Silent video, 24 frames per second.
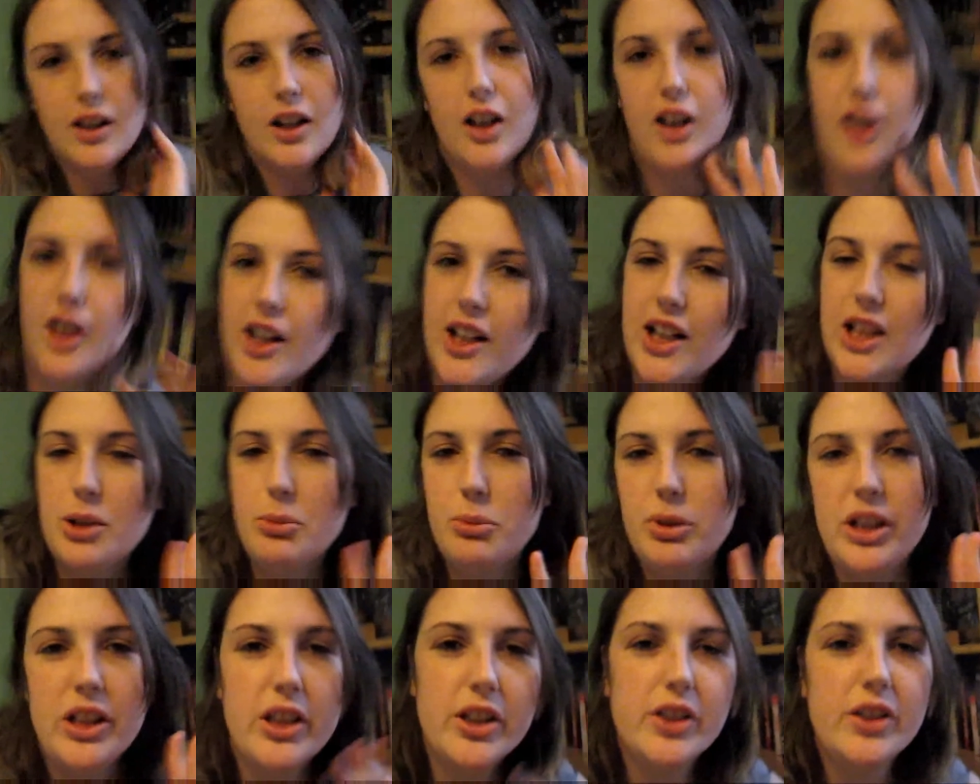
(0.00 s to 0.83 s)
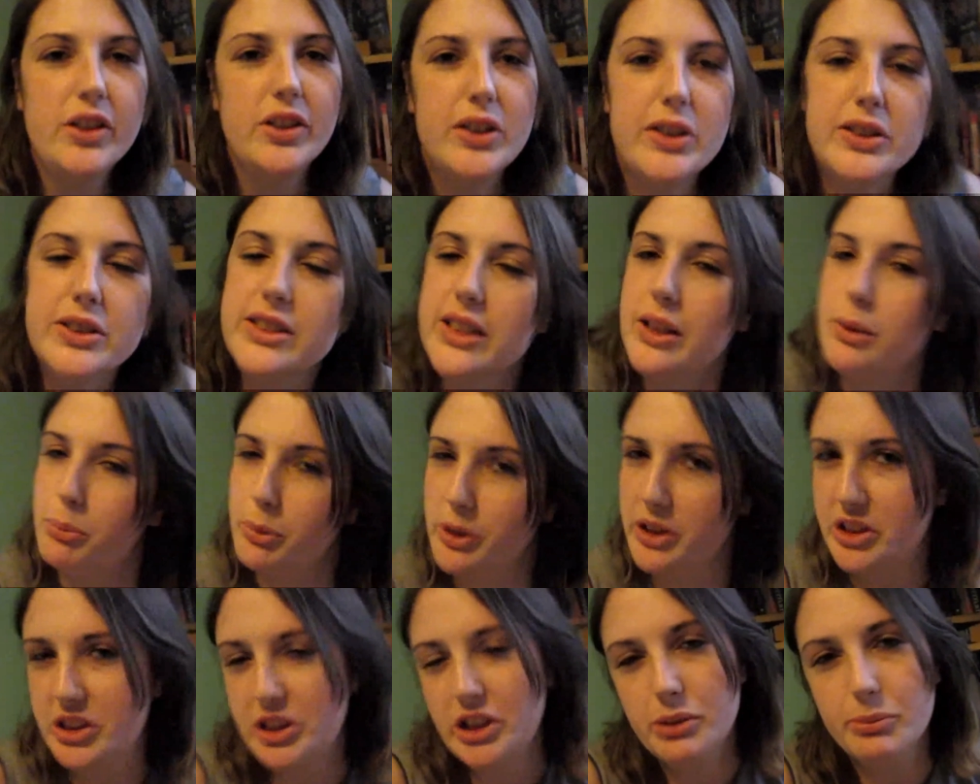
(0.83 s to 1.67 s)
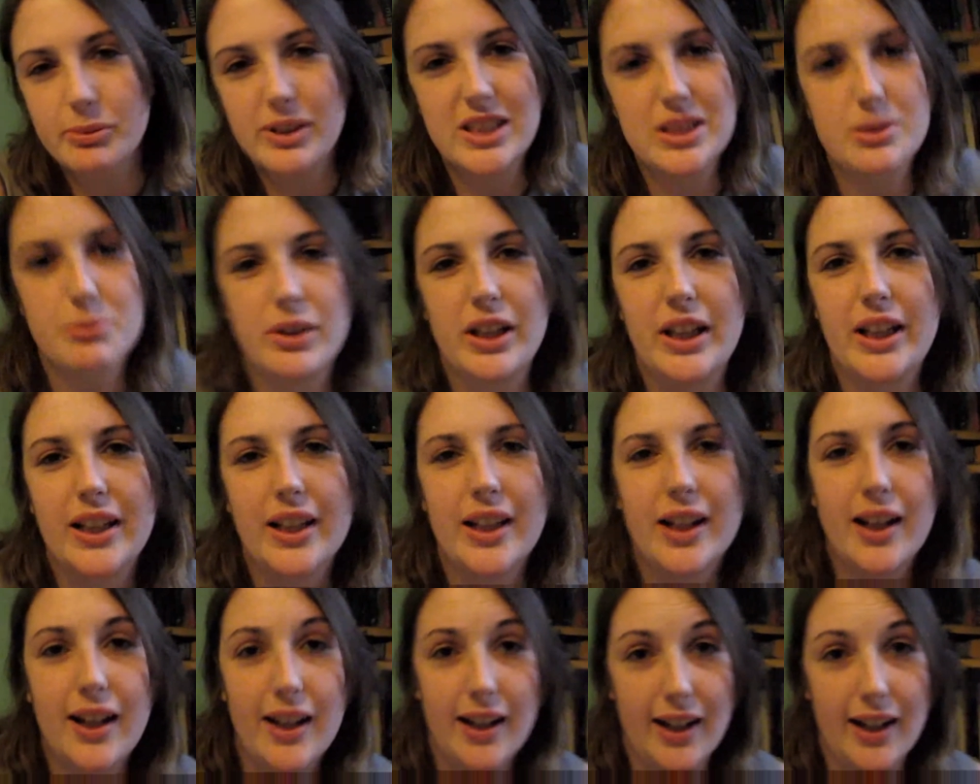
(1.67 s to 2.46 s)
Hola amigos, bonjour, that's me.